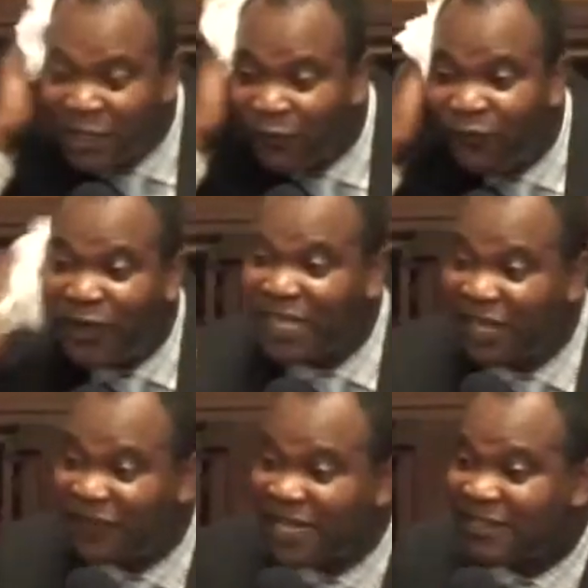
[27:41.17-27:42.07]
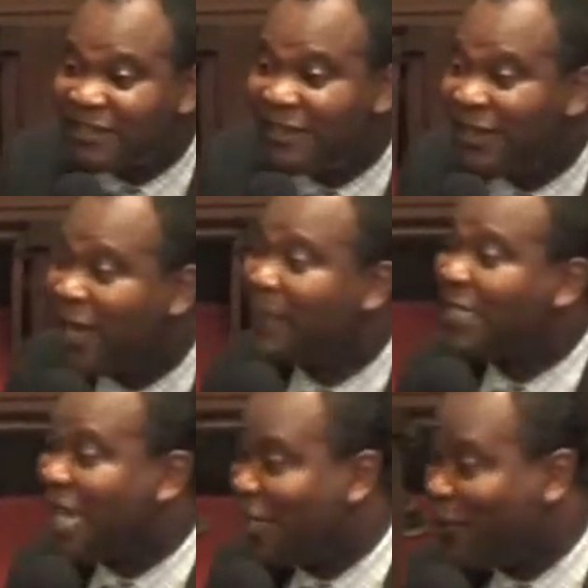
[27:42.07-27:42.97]
for deliverance, let me
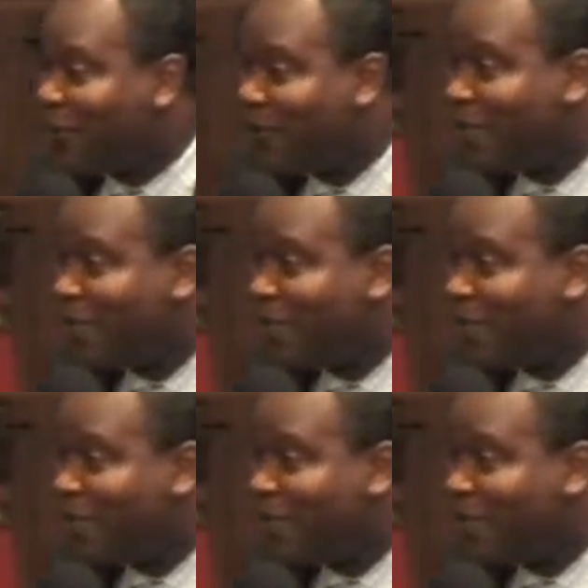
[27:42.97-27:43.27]
tell you,